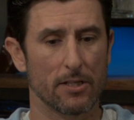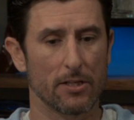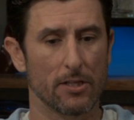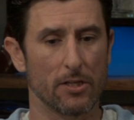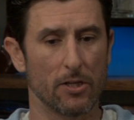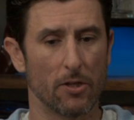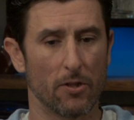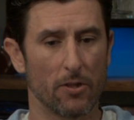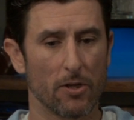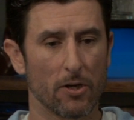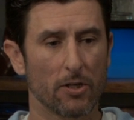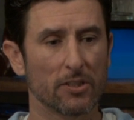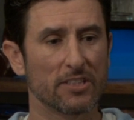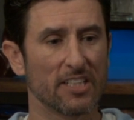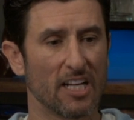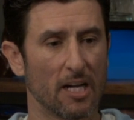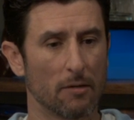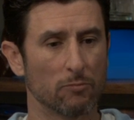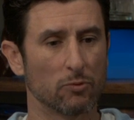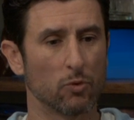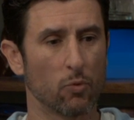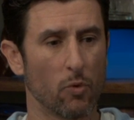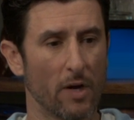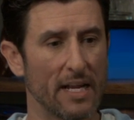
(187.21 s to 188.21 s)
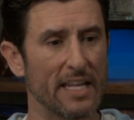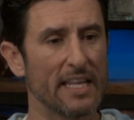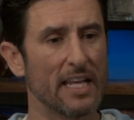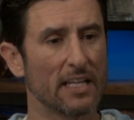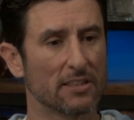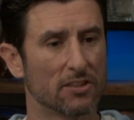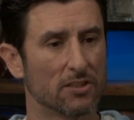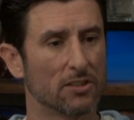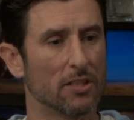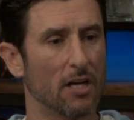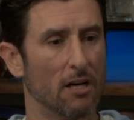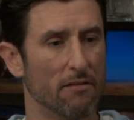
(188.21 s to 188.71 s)
you know, there are times away, and
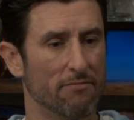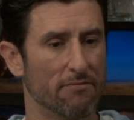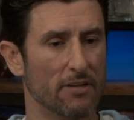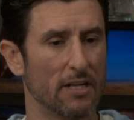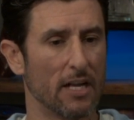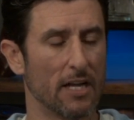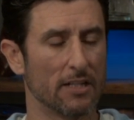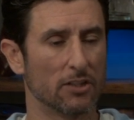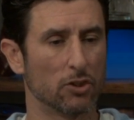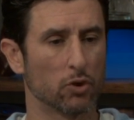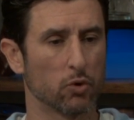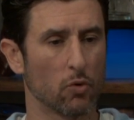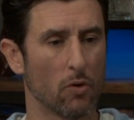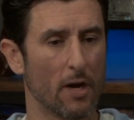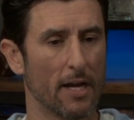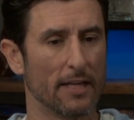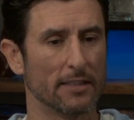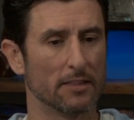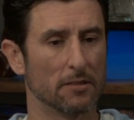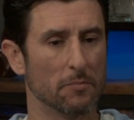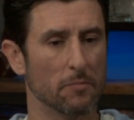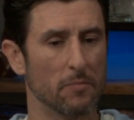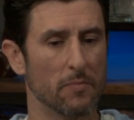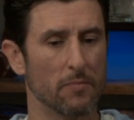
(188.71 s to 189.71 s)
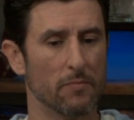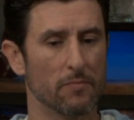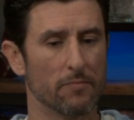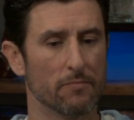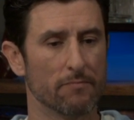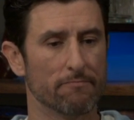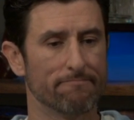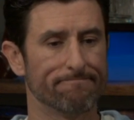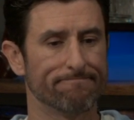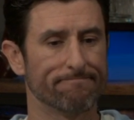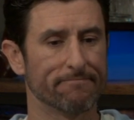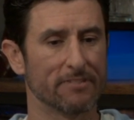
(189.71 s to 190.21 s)
that's tough. And I try to,
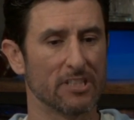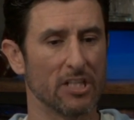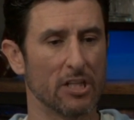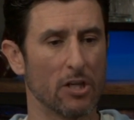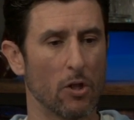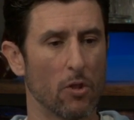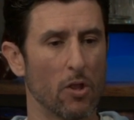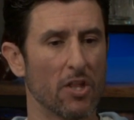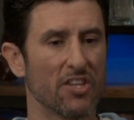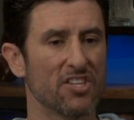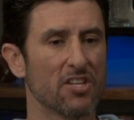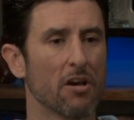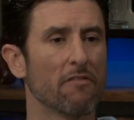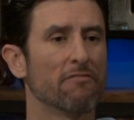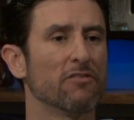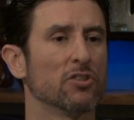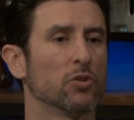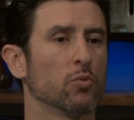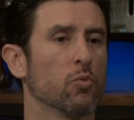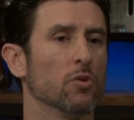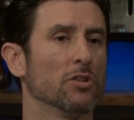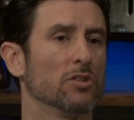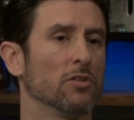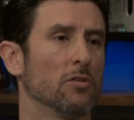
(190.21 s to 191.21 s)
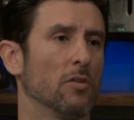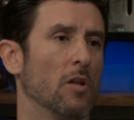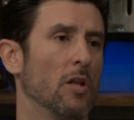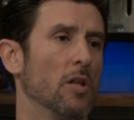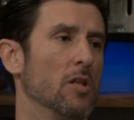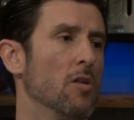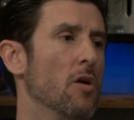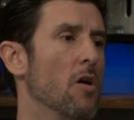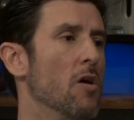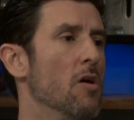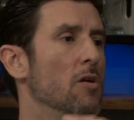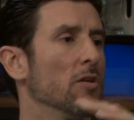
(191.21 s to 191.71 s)
you know, the toughest ones are the
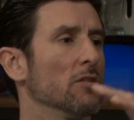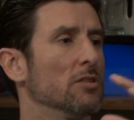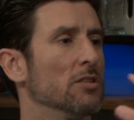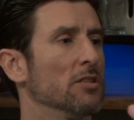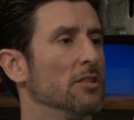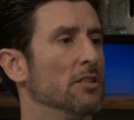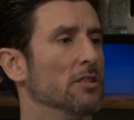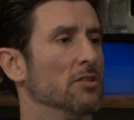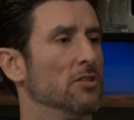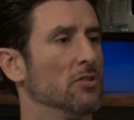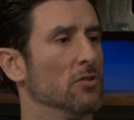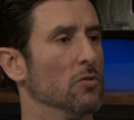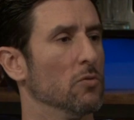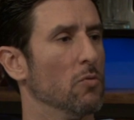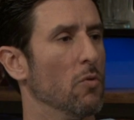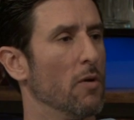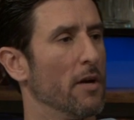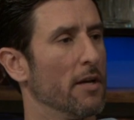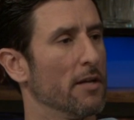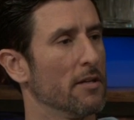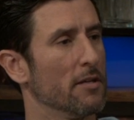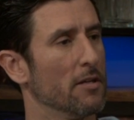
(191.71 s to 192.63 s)
long stints away.